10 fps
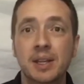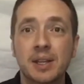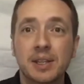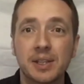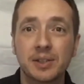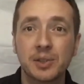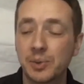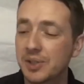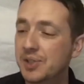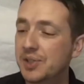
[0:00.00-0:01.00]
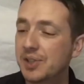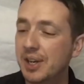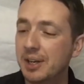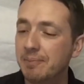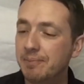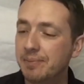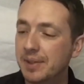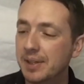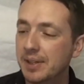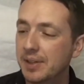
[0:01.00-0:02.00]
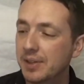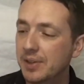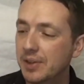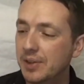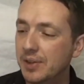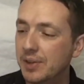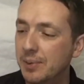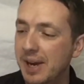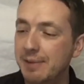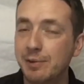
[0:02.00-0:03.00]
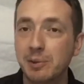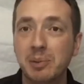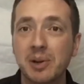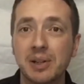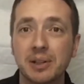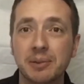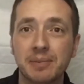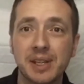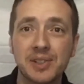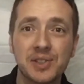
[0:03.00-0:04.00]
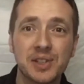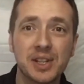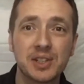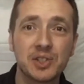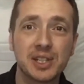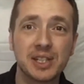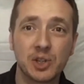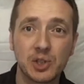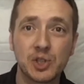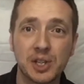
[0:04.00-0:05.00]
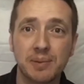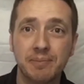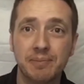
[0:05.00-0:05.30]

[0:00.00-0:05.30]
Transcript: you'll notice that the rifle barrel isn't actually touching